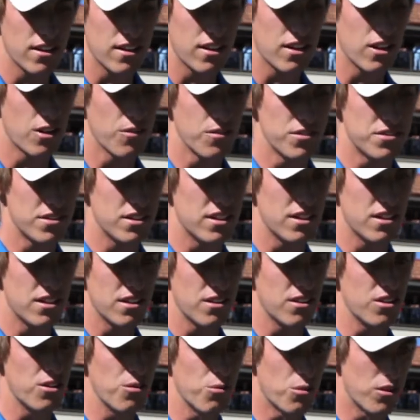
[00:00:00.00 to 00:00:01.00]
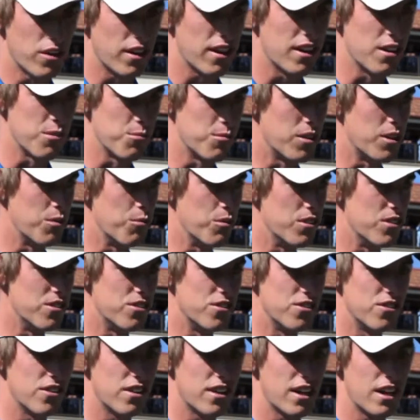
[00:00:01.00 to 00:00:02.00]
obviously, you want to get as many
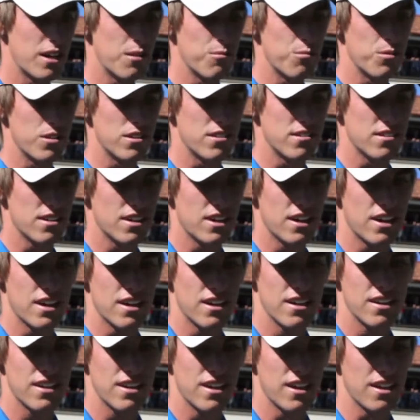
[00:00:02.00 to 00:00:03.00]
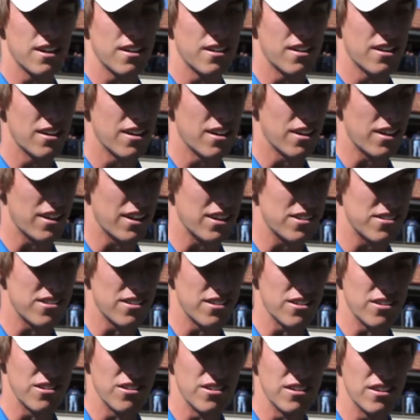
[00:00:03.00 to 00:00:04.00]
wins as you can, but yeah, I guess
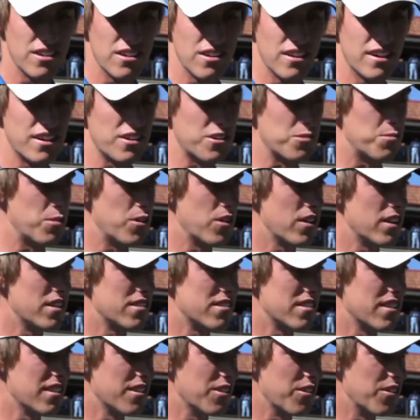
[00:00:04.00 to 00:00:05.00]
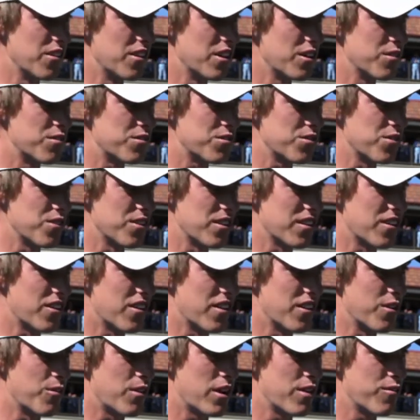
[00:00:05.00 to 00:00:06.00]
a little inexperience and a little nerves sort of
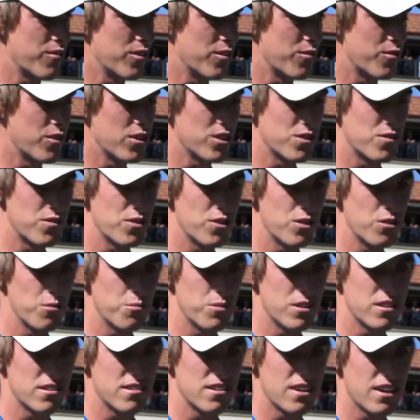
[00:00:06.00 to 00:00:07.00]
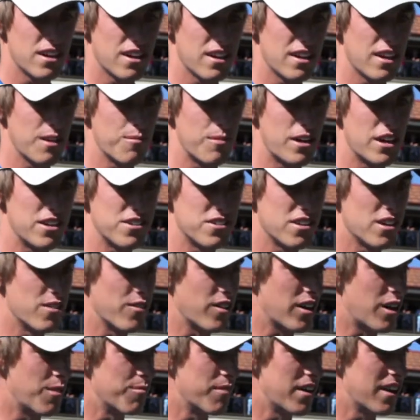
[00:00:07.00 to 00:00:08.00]
got in the way for the first few, but yeah, managed to
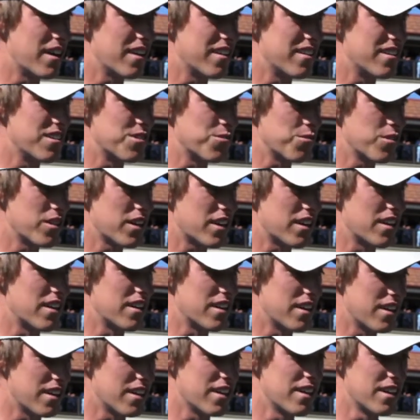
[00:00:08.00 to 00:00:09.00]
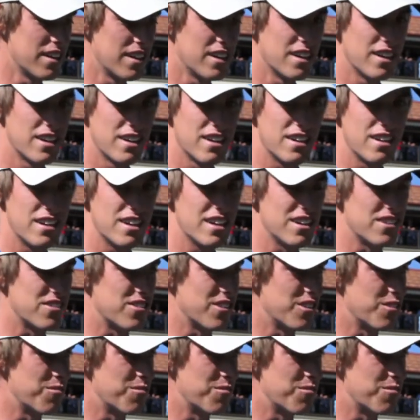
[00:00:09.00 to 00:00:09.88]
overcome that this week, and yeah, so I